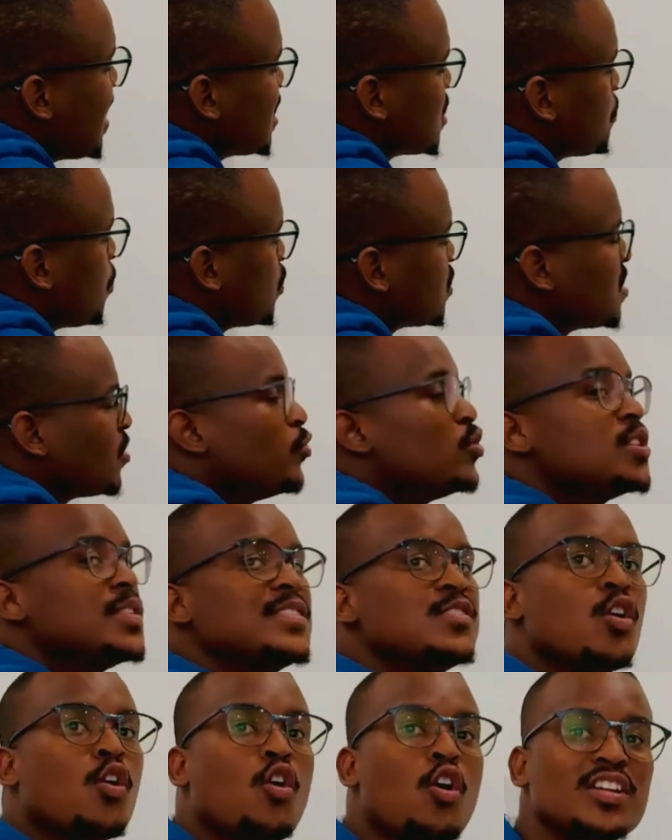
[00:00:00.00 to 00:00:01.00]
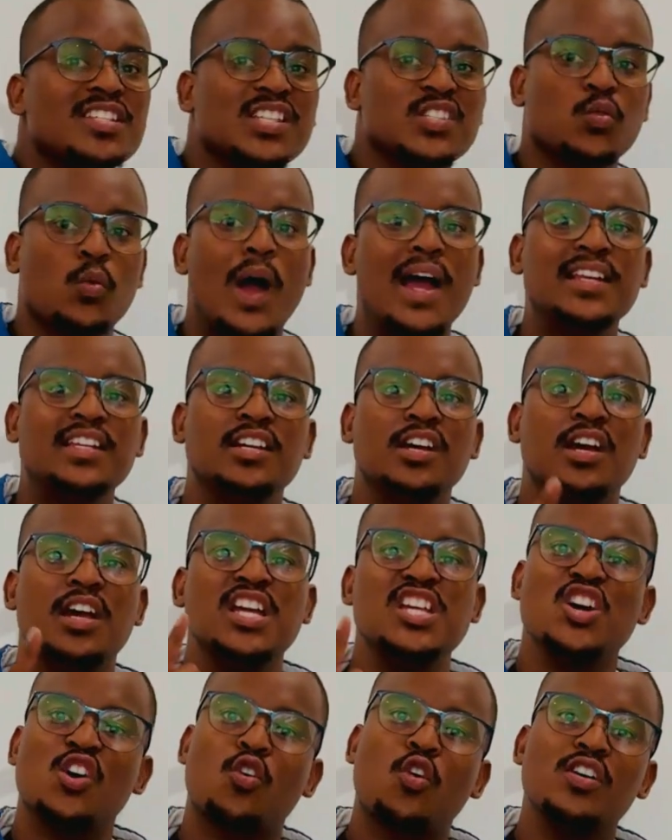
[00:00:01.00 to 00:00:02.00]
is positive, which means your cos is what?
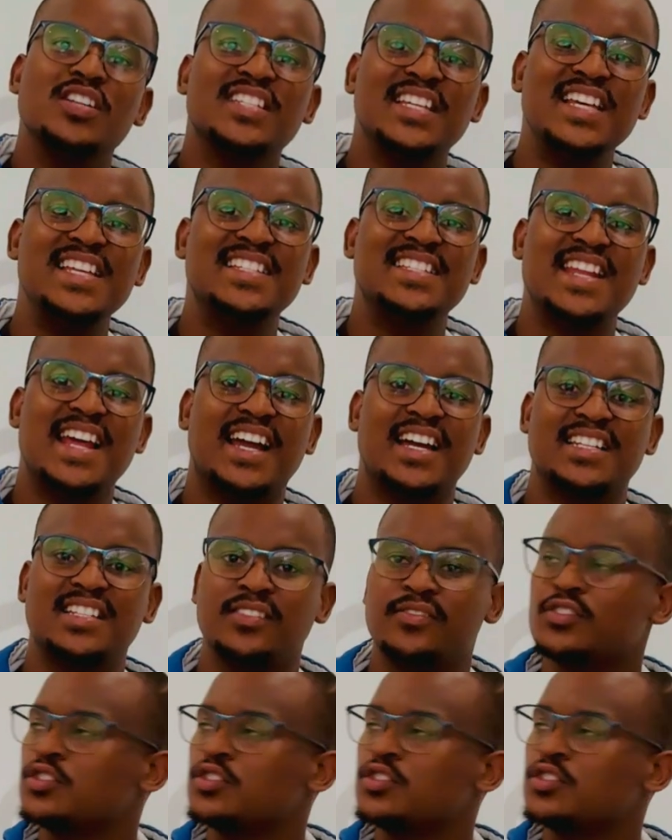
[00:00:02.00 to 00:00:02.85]
Your cos is negative.